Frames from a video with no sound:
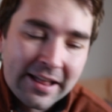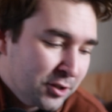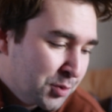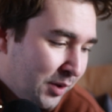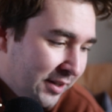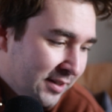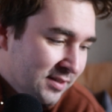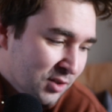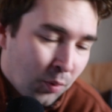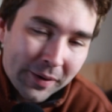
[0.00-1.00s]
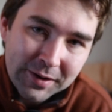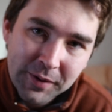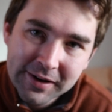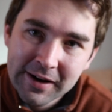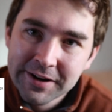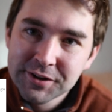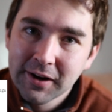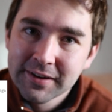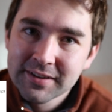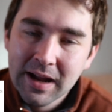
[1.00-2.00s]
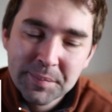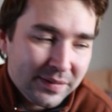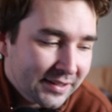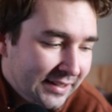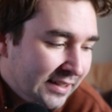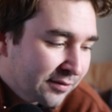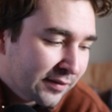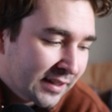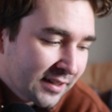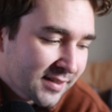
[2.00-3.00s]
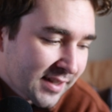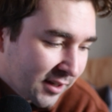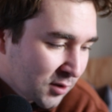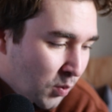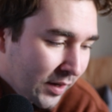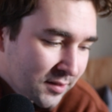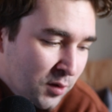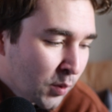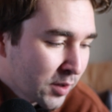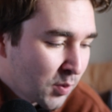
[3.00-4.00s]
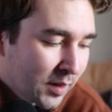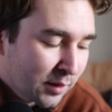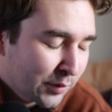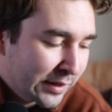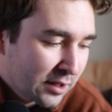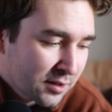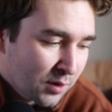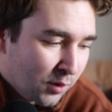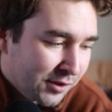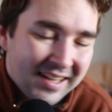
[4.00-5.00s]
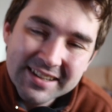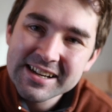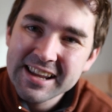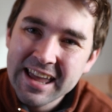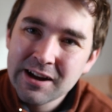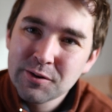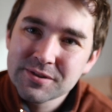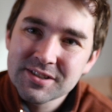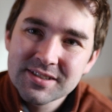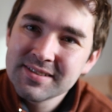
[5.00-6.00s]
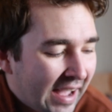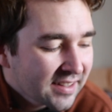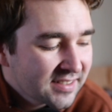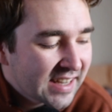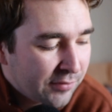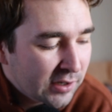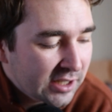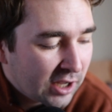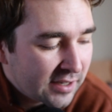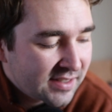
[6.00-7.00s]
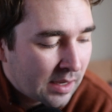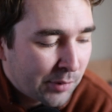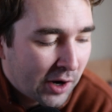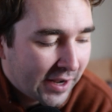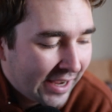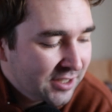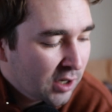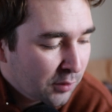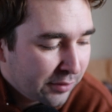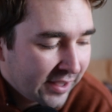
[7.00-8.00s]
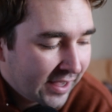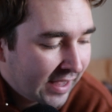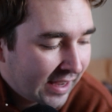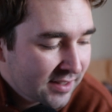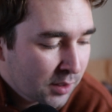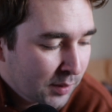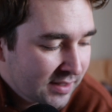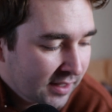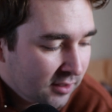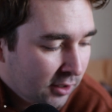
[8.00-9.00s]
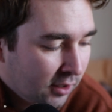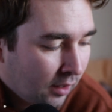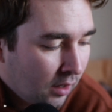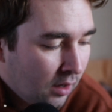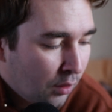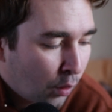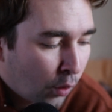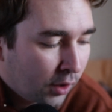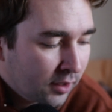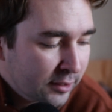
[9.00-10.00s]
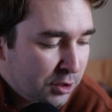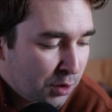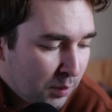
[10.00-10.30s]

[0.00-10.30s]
eligible. It is 21 and under, and I believe he is like 22 or 23 years old. Doesn't count. I definitely got some wrong. I don't think I had Zoe Ziegler or Alicia